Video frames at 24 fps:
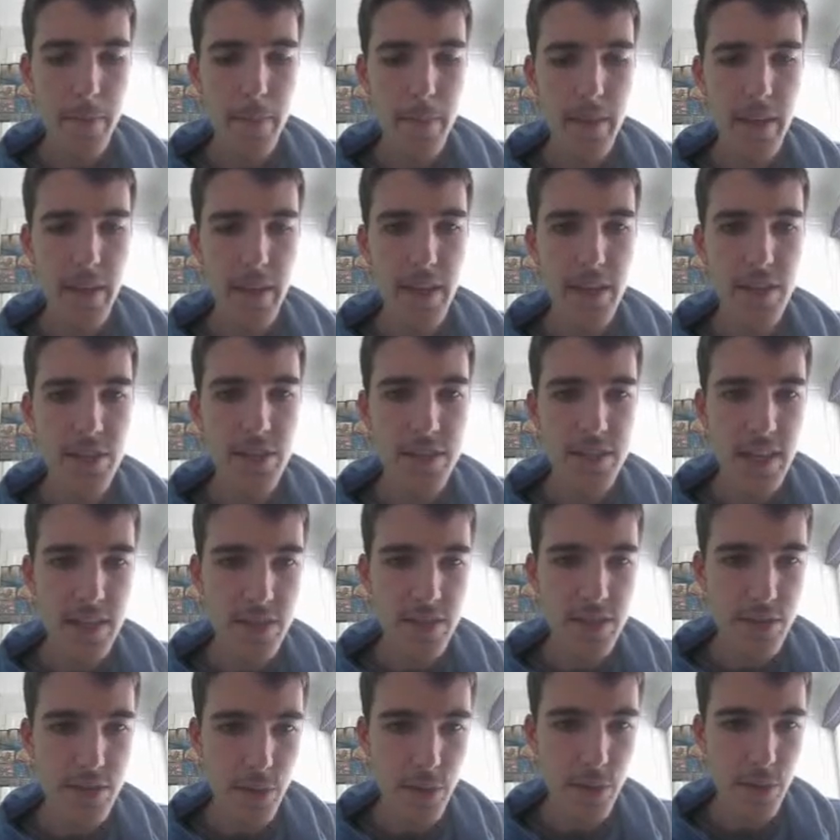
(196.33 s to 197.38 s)
He just had
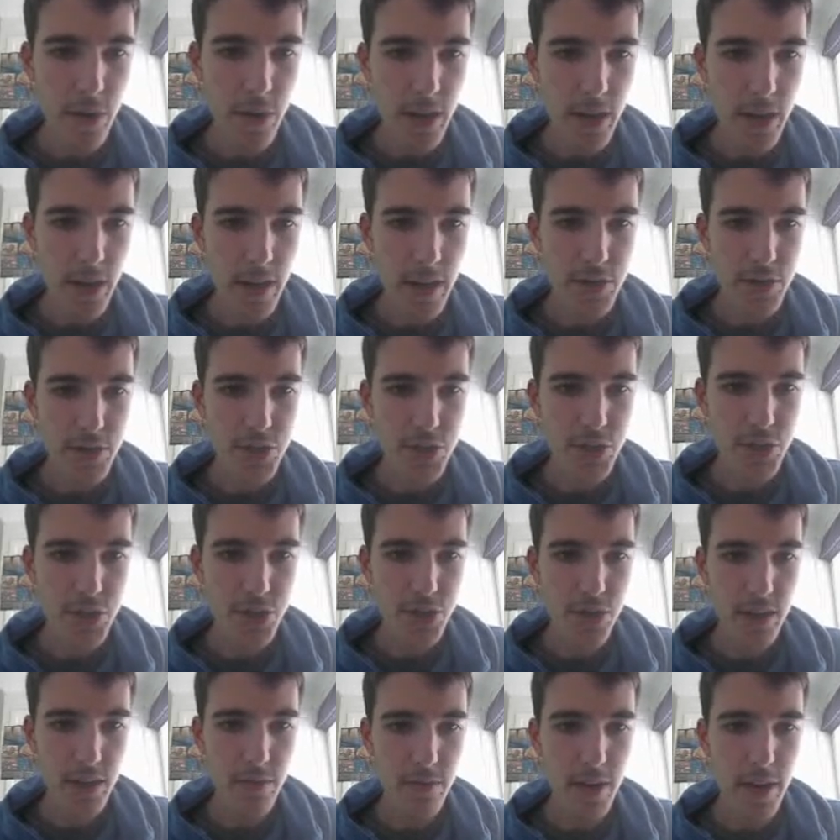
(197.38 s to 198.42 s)
too high of a
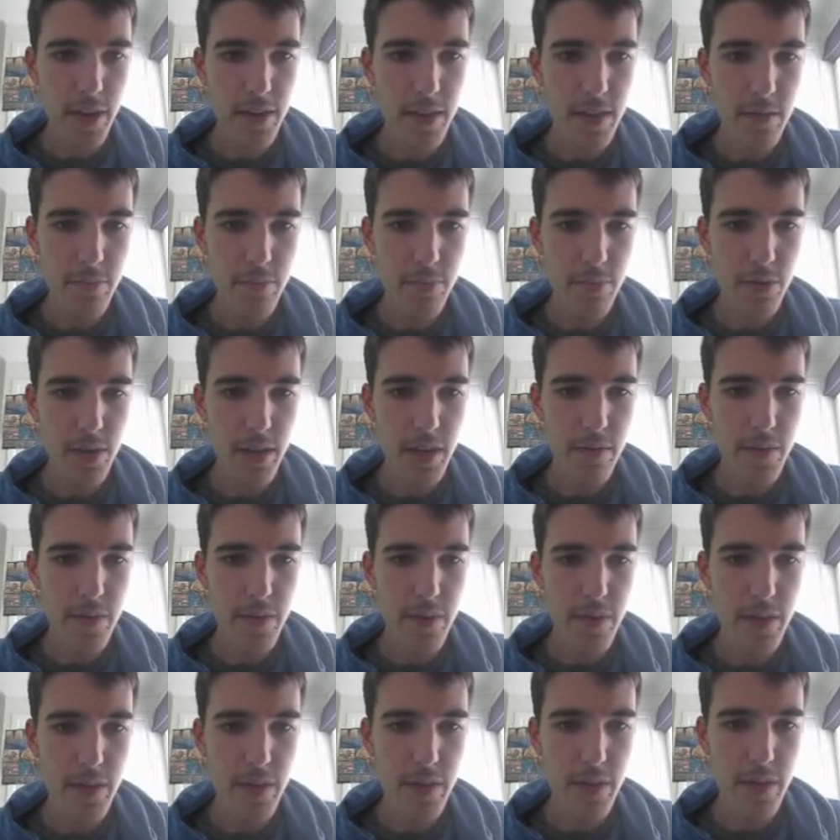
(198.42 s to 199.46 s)
strike rate that put everything
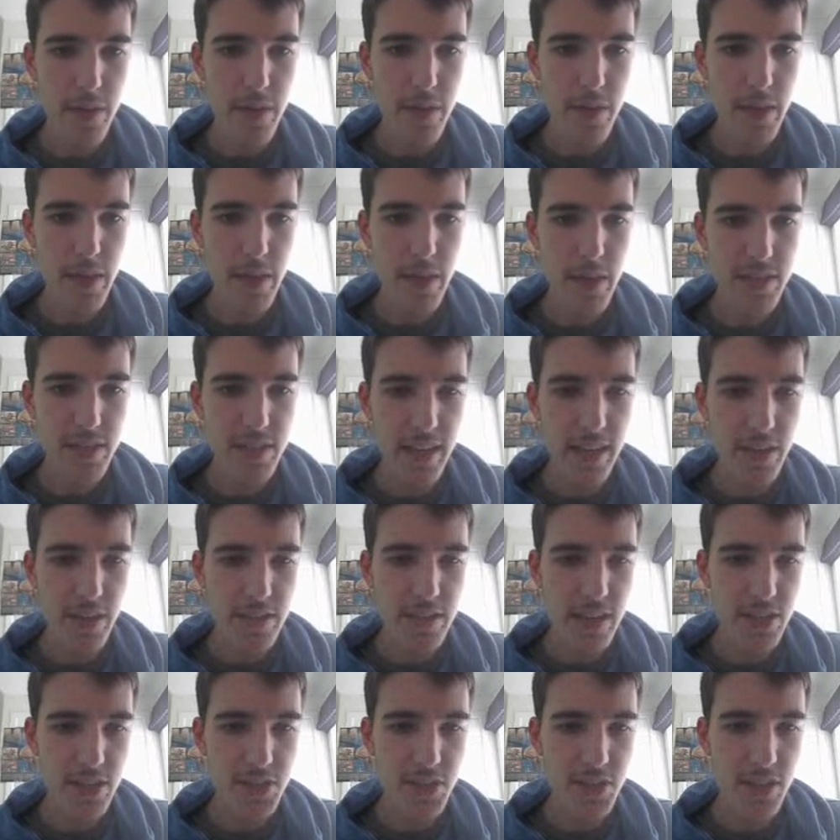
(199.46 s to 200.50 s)
else out of
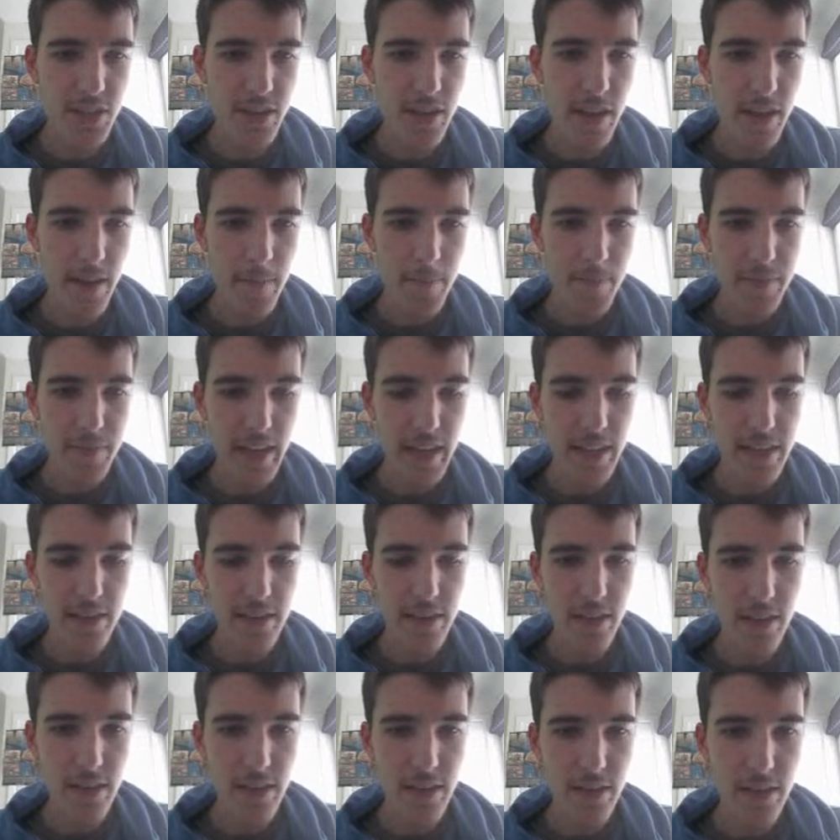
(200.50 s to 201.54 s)
contention. And
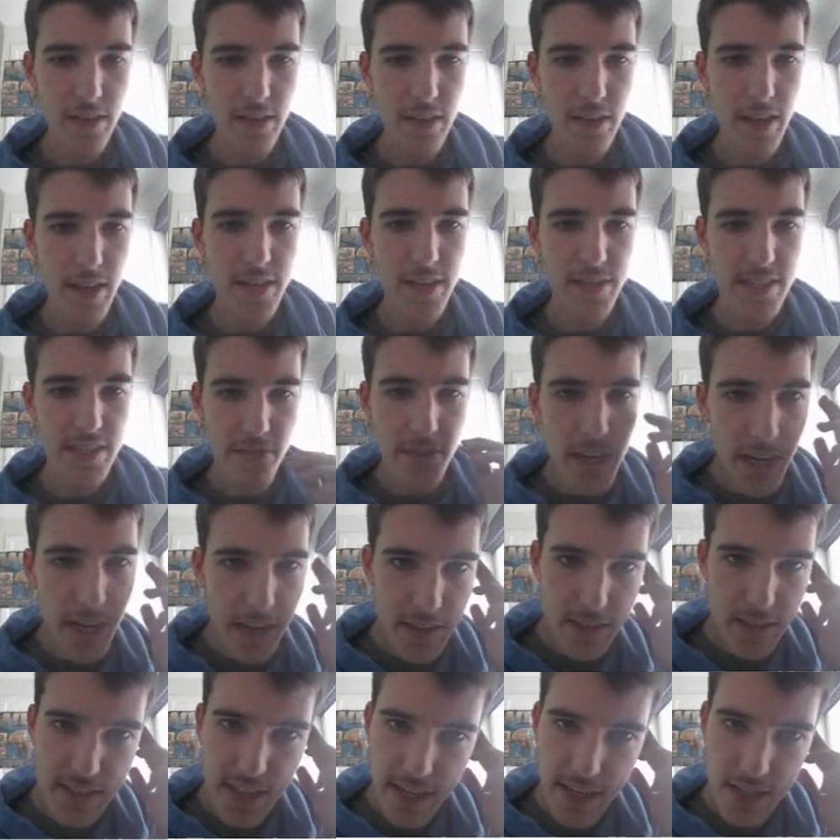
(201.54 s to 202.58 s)
I had 7 out of the
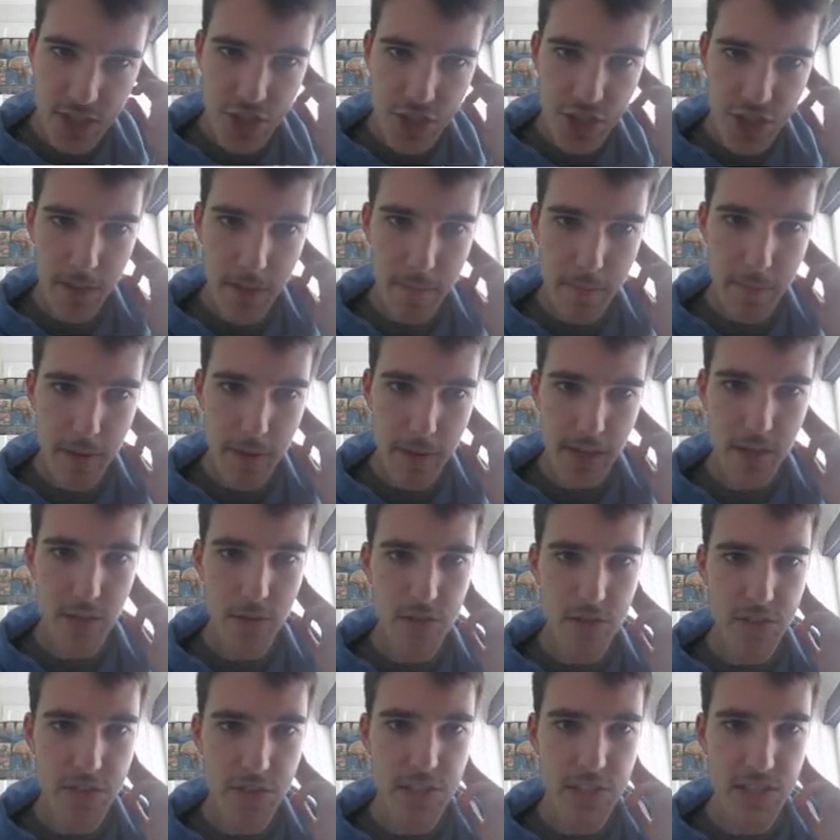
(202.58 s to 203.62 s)
10 JMac
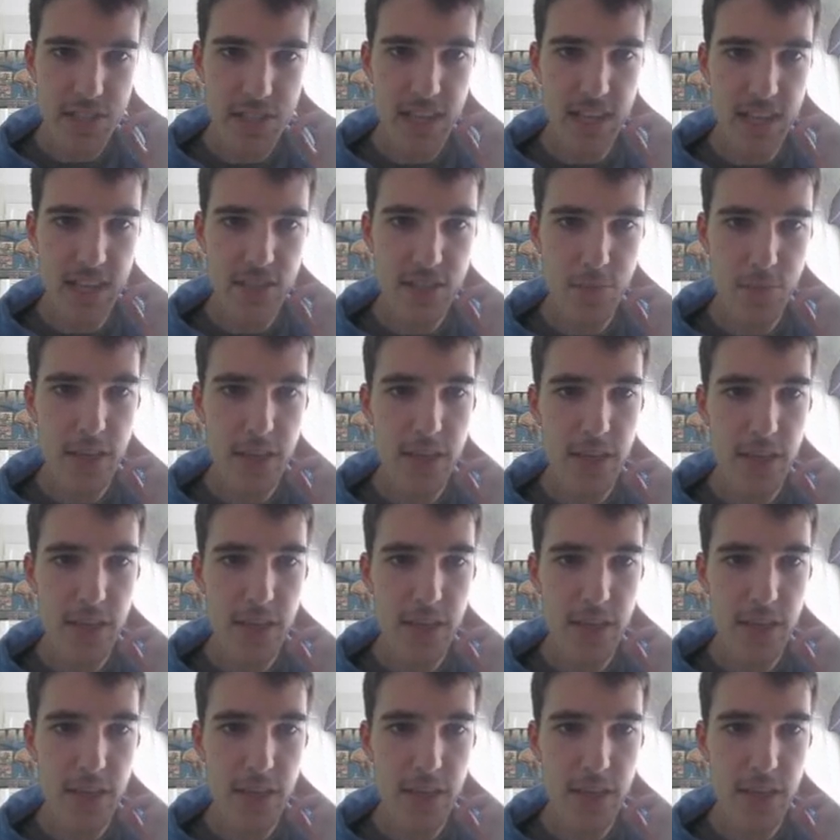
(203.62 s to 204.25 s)
horses last week.